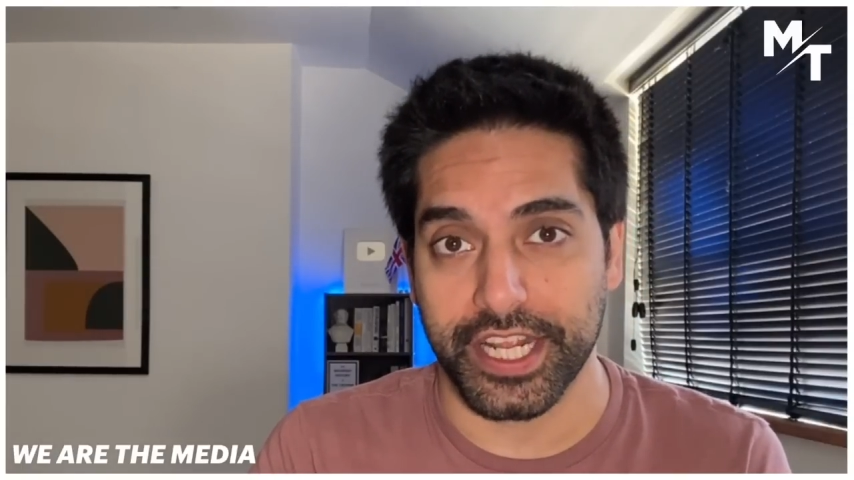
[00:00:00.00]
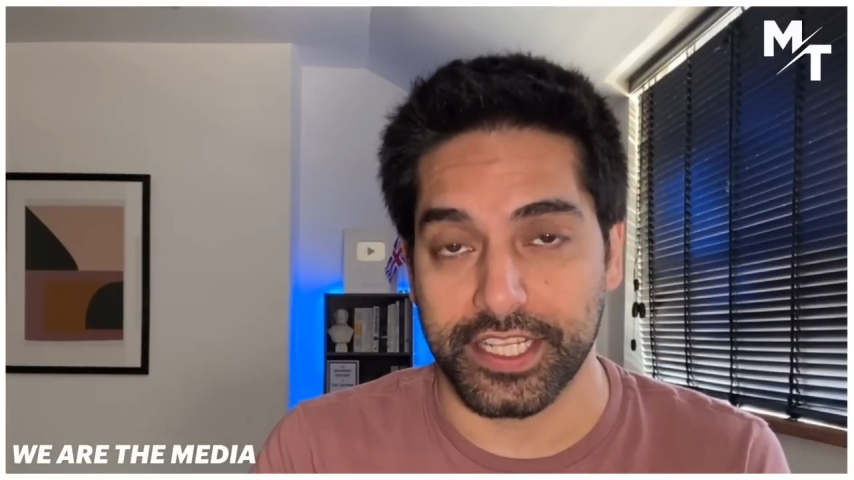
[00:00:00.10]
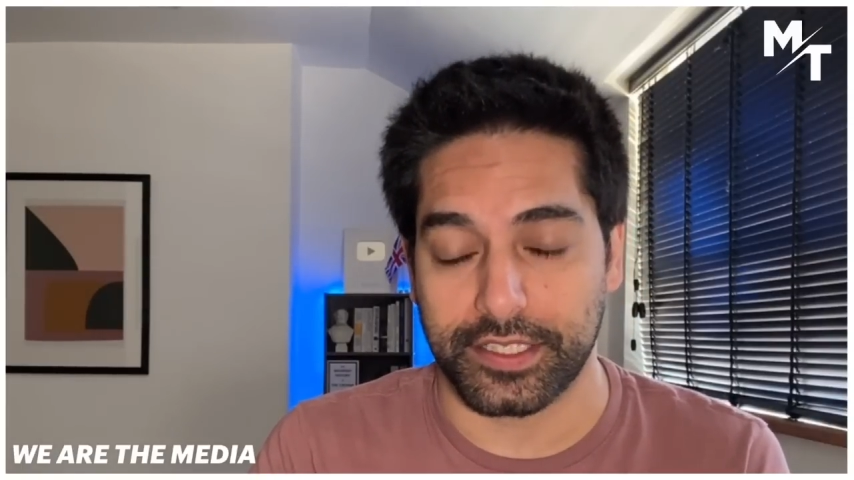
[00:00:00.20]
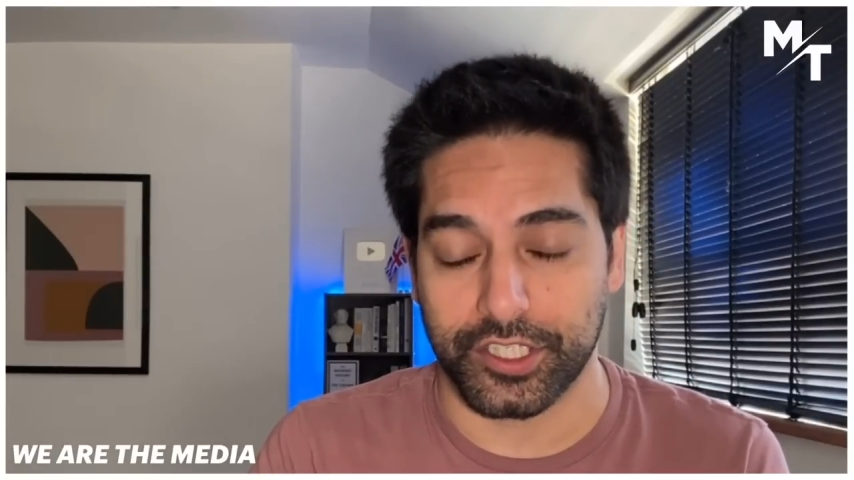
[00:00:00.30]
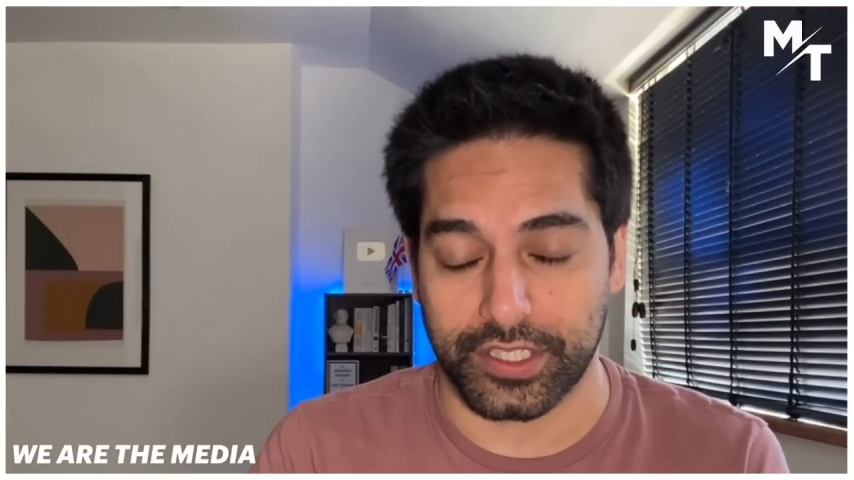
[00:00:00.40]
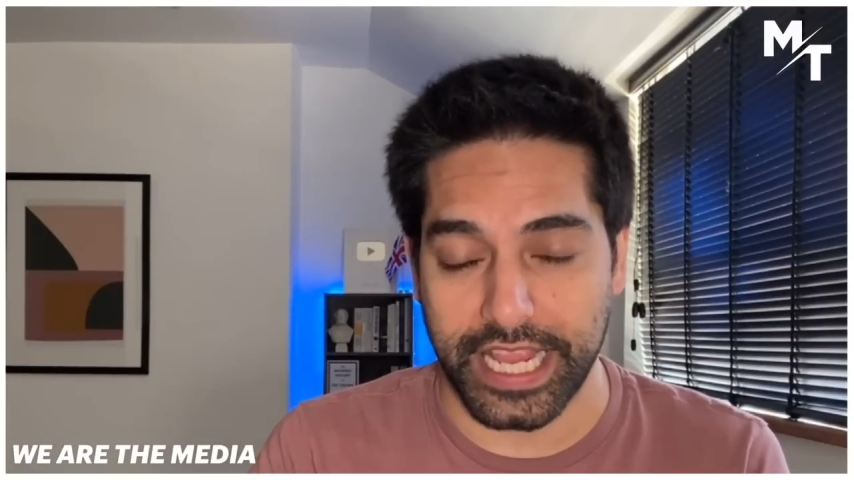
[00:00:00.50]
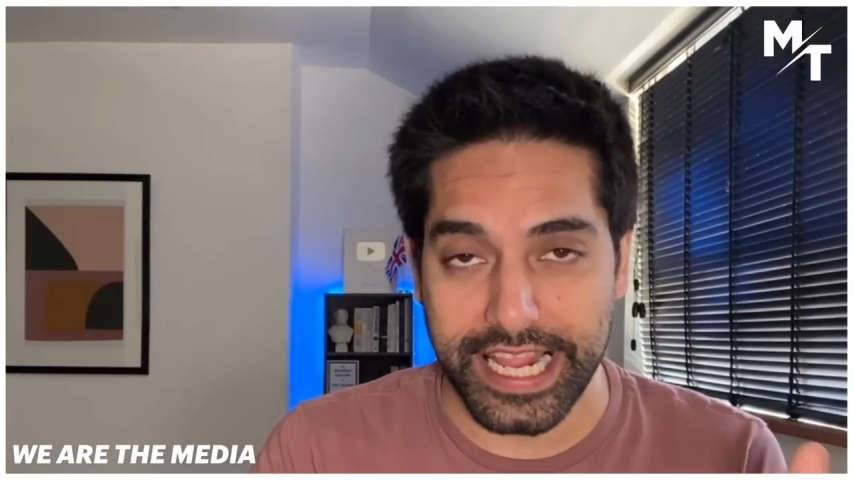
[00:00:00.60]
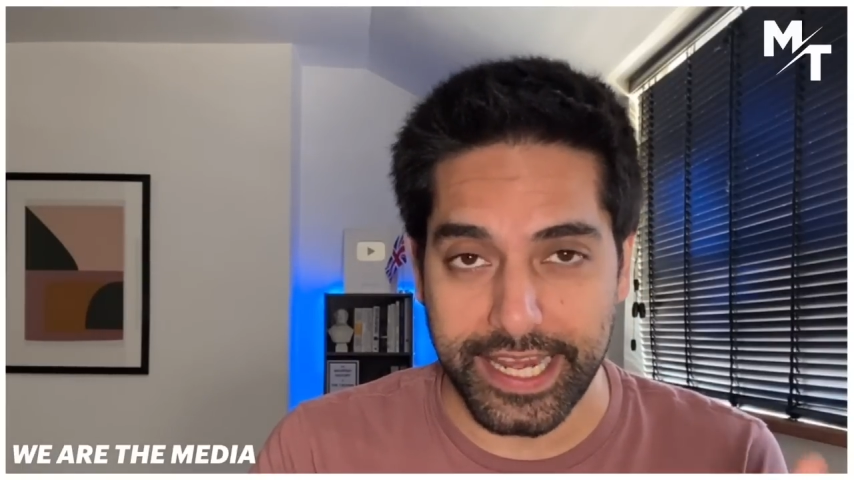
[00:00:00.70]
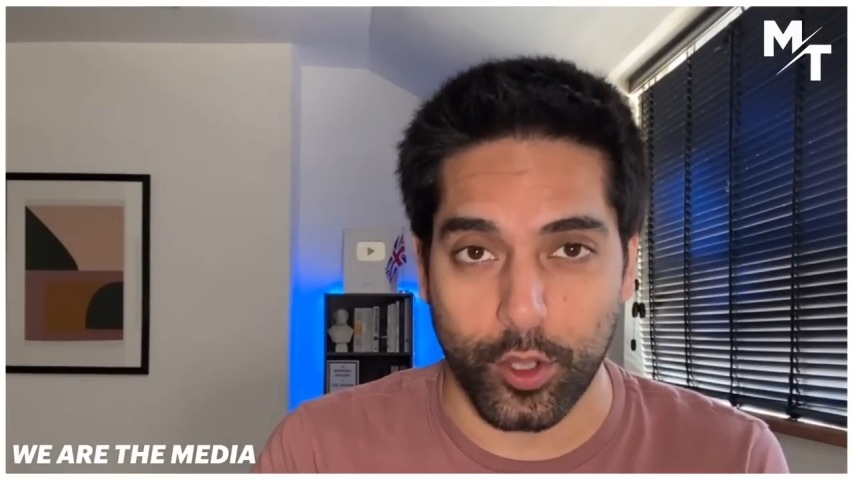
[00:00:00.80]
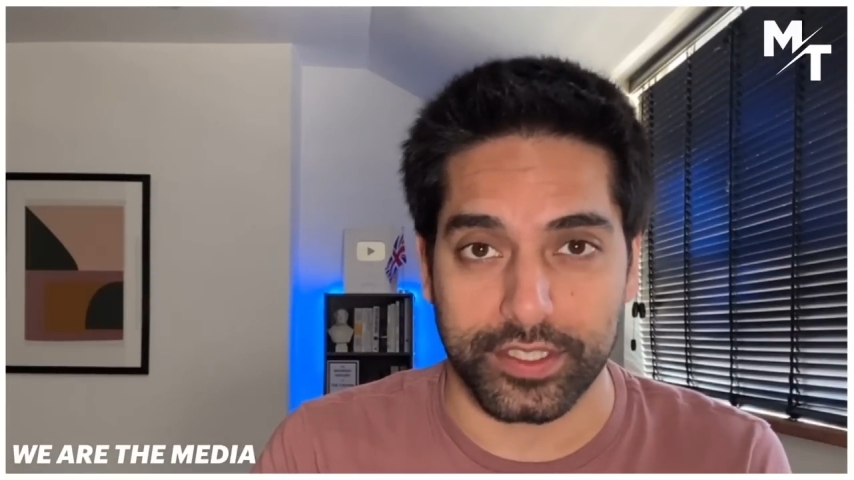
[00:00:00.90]
is just
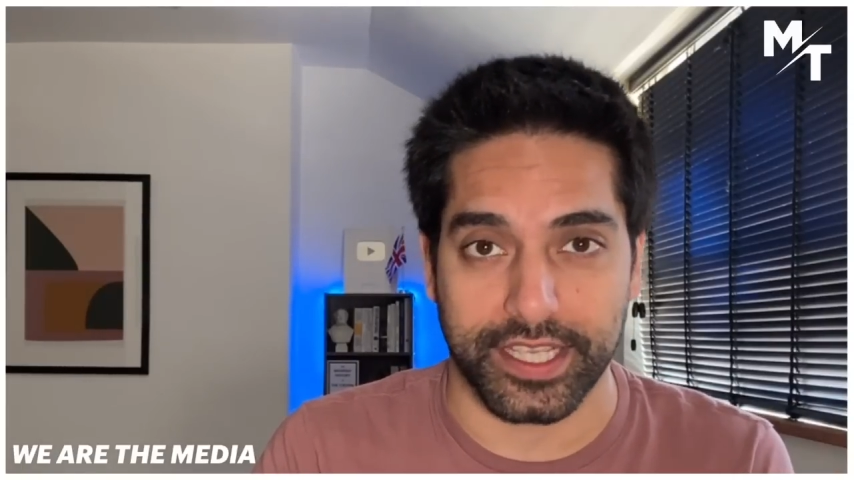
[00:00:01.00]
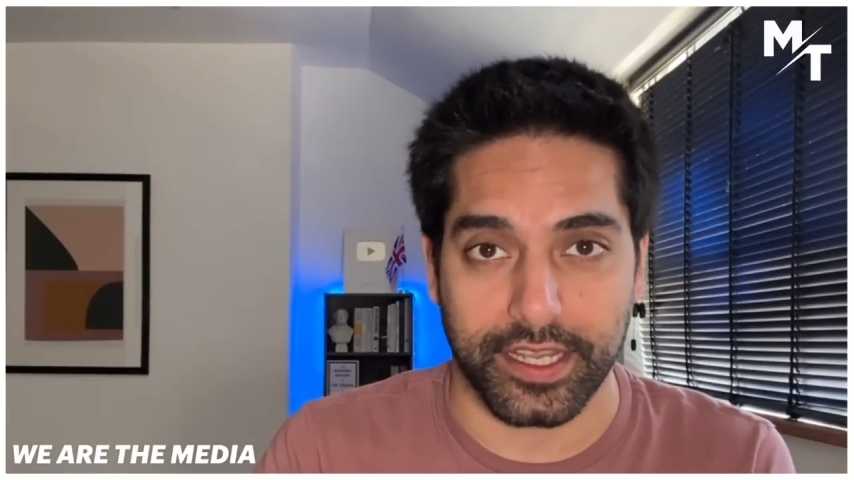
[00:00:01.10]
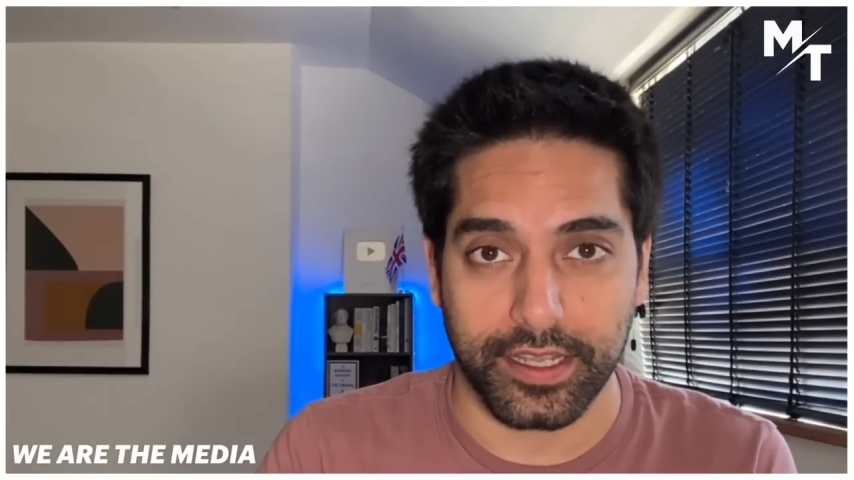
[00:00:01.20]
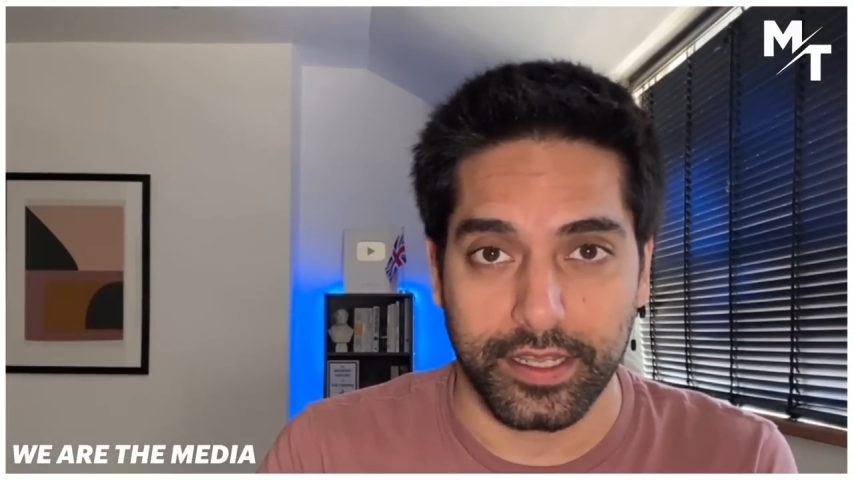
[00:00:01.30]
idiotic.